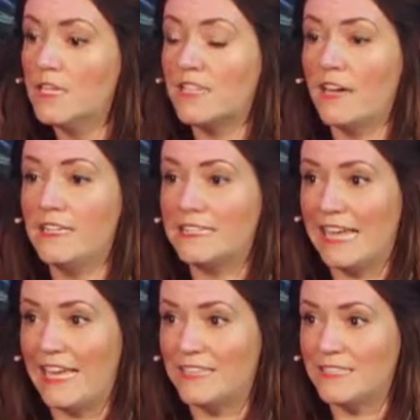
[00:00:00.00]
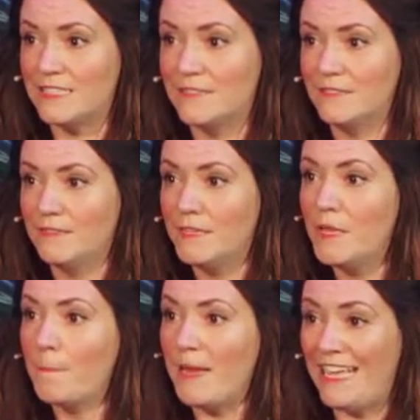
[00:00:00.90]
Science Lates,
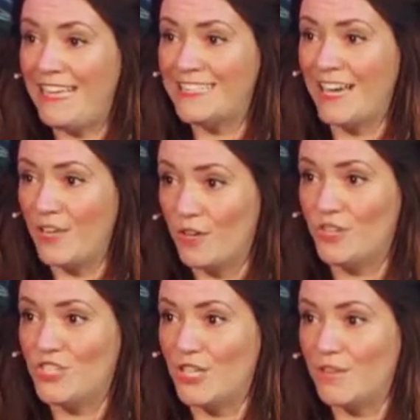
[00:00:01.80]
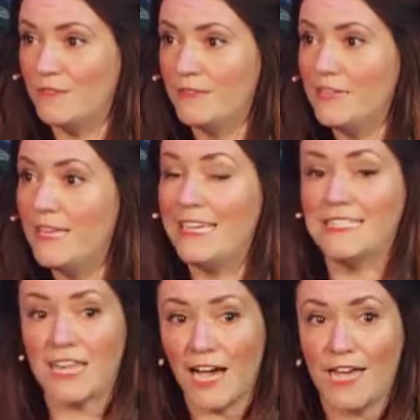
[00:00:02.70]
please, I urge you,
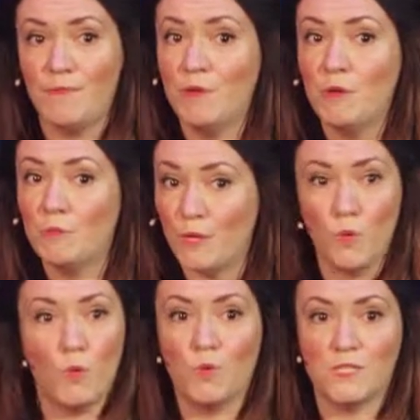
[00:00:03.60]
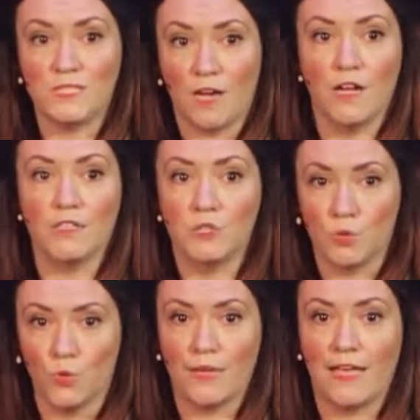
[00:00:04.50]
it's time we all start
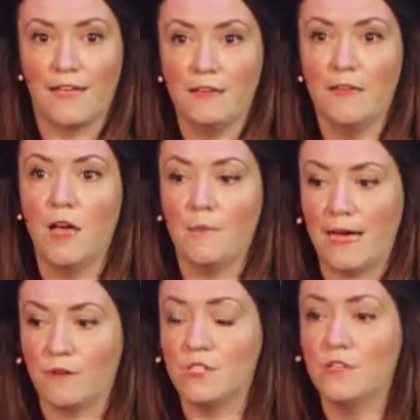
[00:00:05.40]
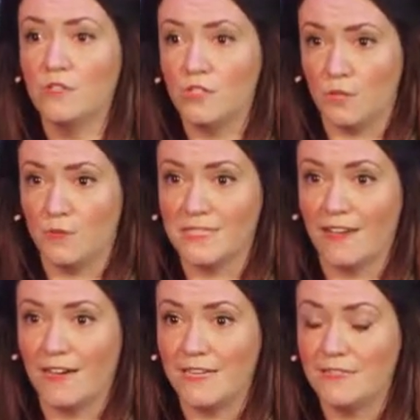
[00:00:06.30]
talking about
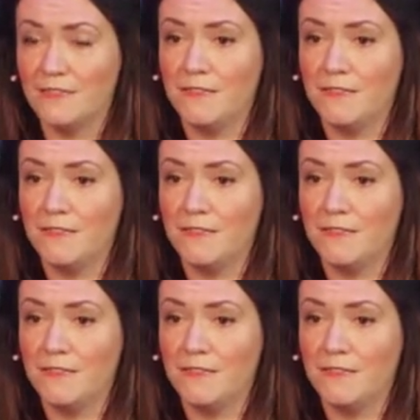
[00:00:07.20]
suicide.